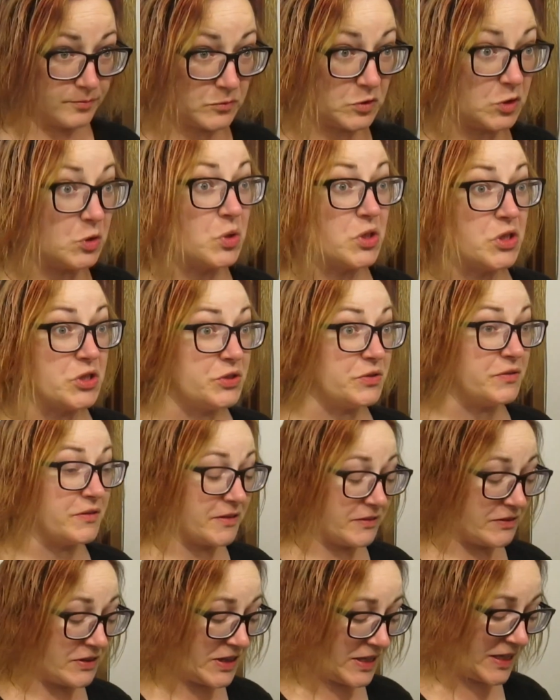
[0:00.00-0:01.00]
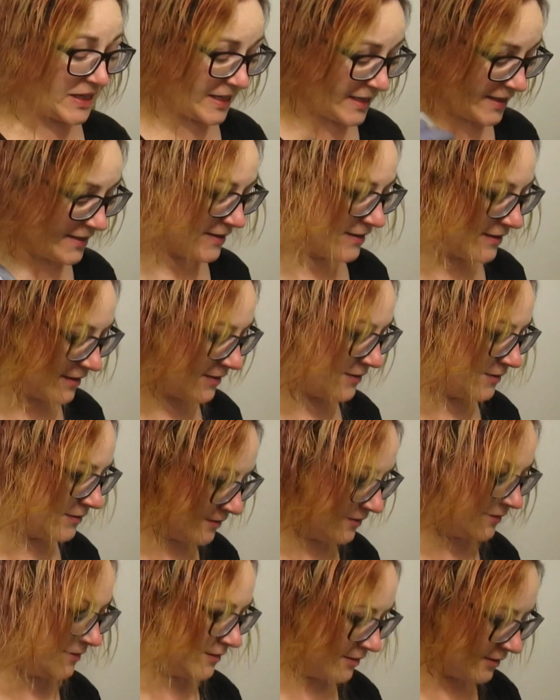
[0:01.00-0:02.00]
orange over everything it is.
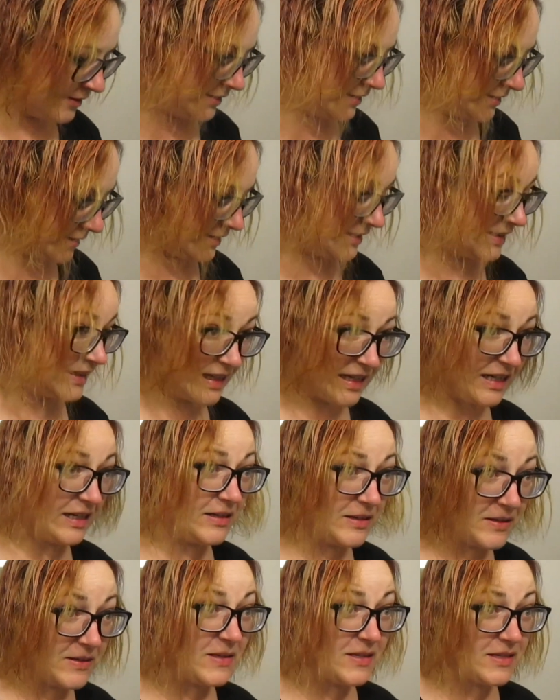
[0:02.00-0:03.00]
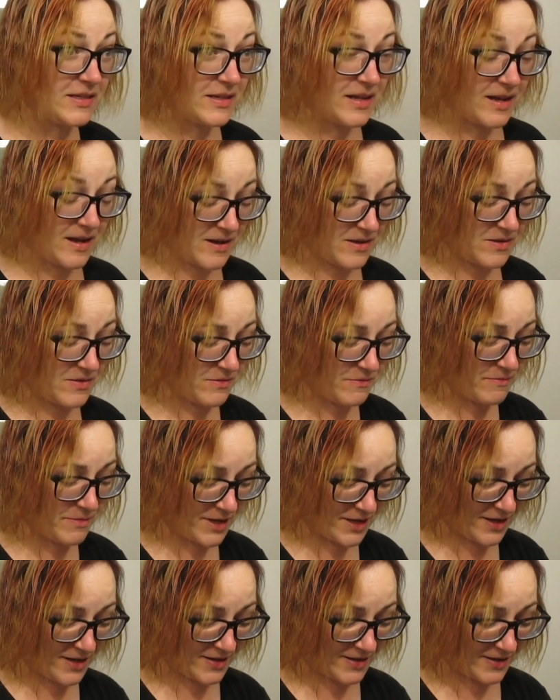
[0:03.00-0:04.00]
I gotta do this now
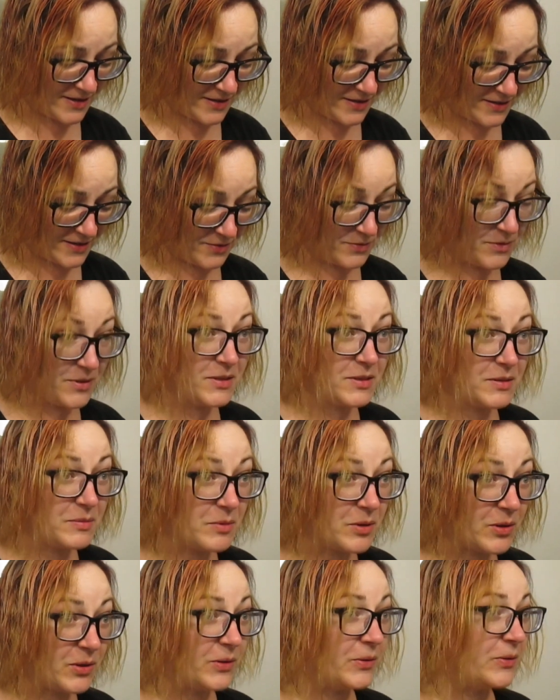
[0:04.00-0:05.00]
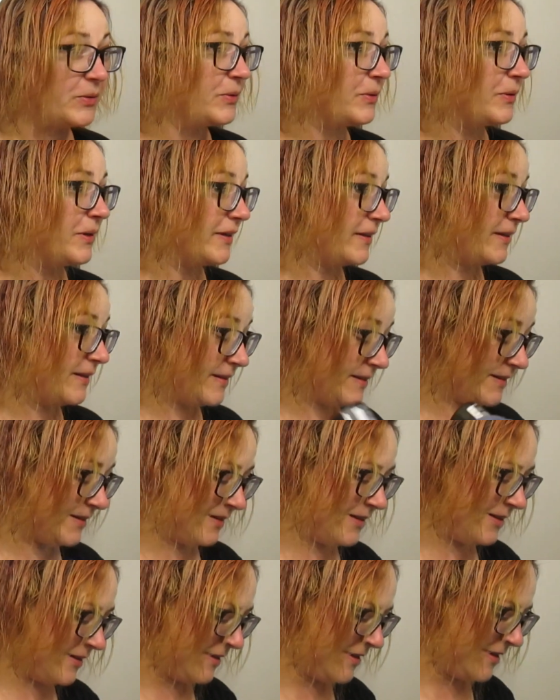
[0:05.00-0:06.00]
because I work tomorrow and
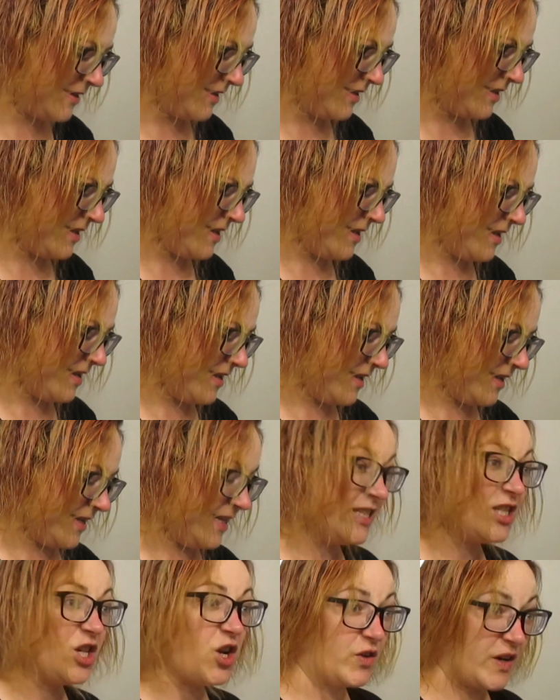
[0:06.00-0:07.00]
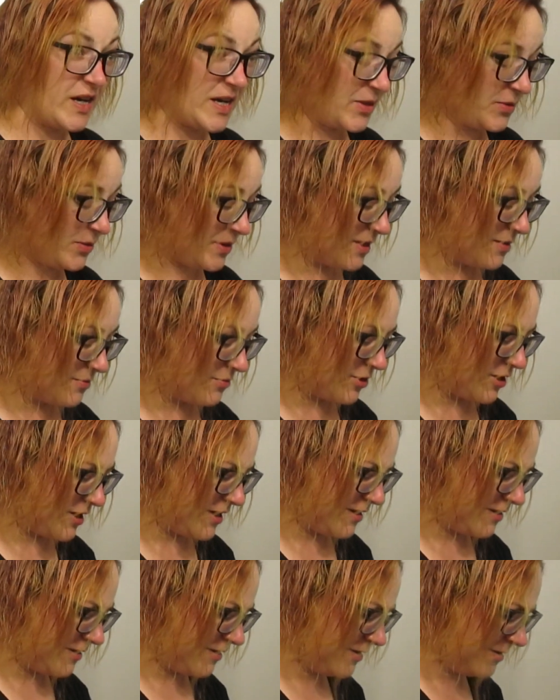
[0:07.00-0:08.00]
it's already 3 in the morning.
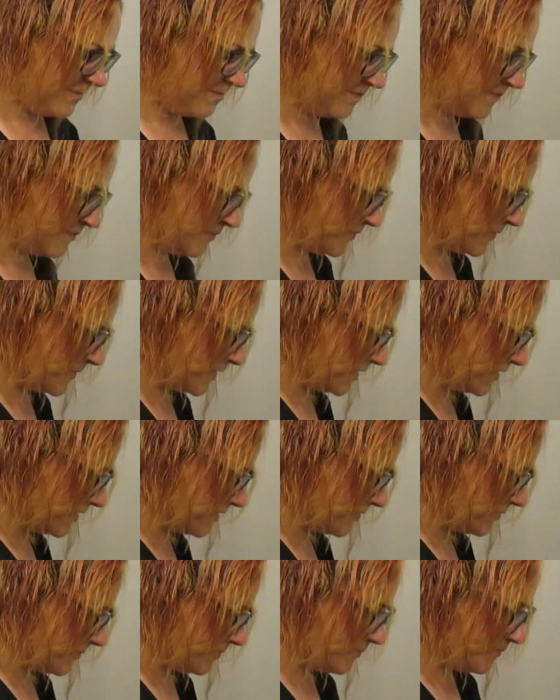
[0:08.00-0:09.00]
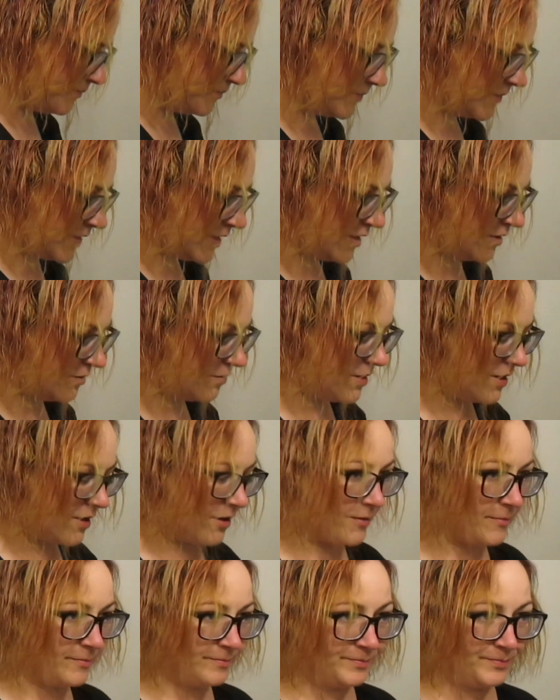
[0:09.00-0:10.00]
So here we are.
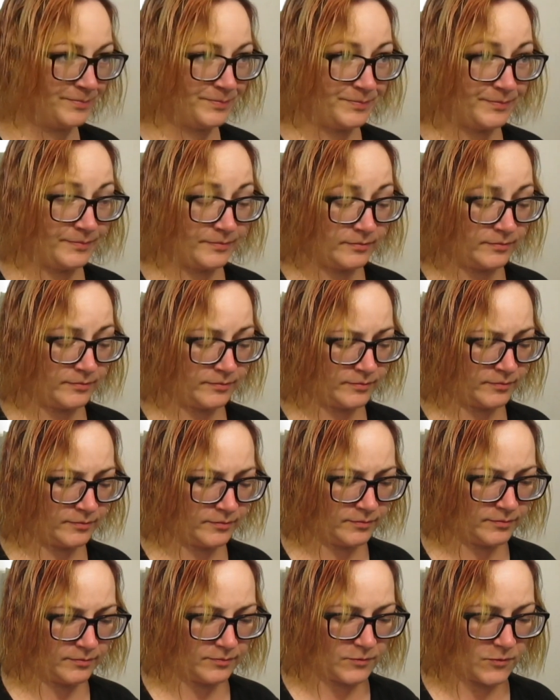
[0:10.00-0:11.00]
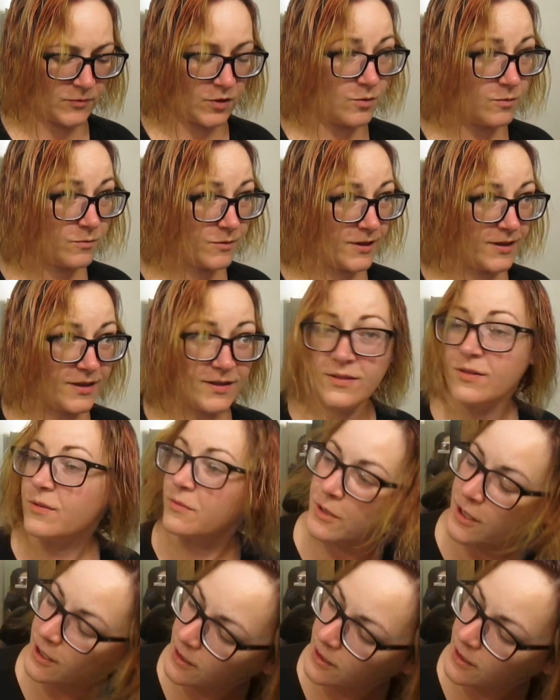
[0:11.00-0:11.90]
Hopefully this will work.